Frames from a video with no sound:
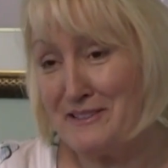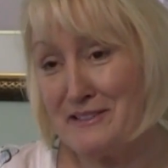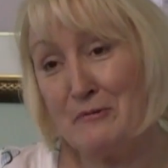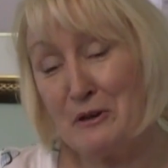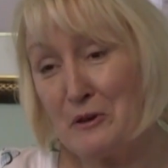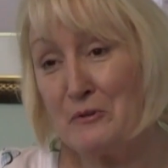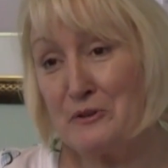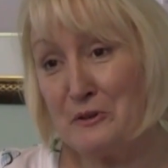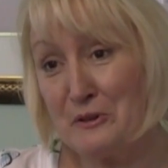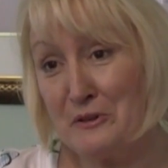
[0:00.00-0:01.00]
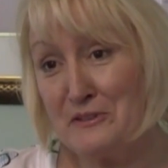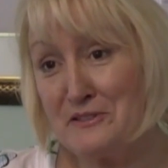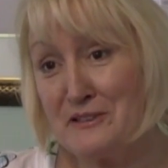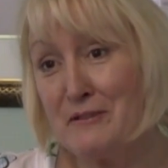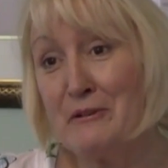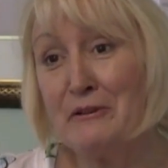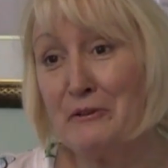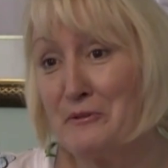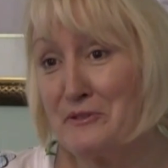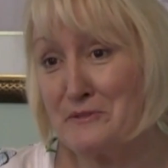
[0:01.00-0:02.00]
I said, I want to go with the girls, and I want to
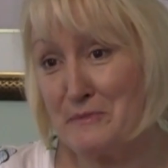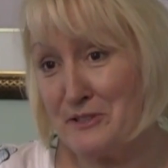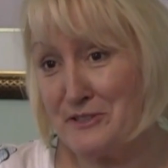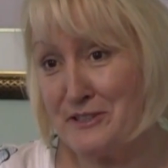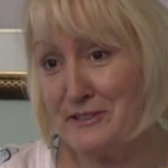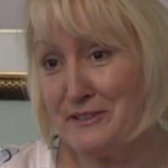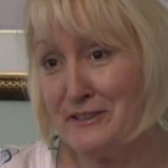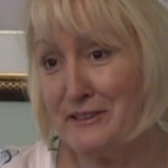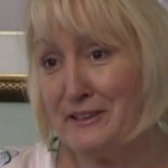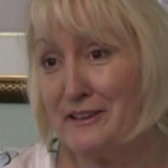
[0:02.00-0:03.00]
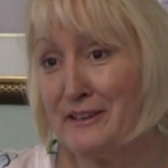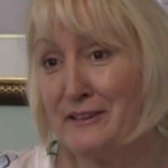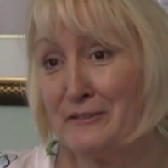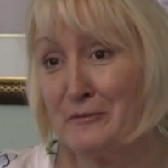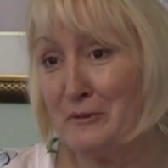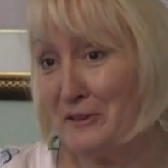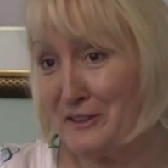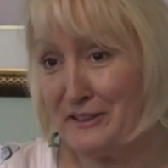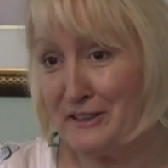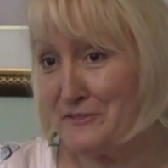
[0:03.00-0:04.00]
go with as much dignity and
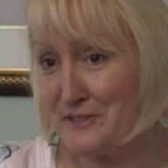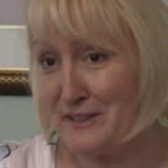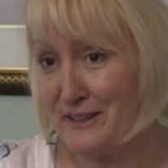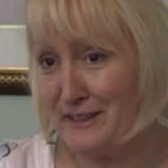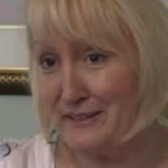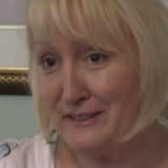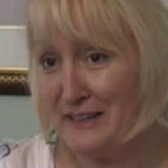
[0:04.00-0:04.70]
quality of life as I can.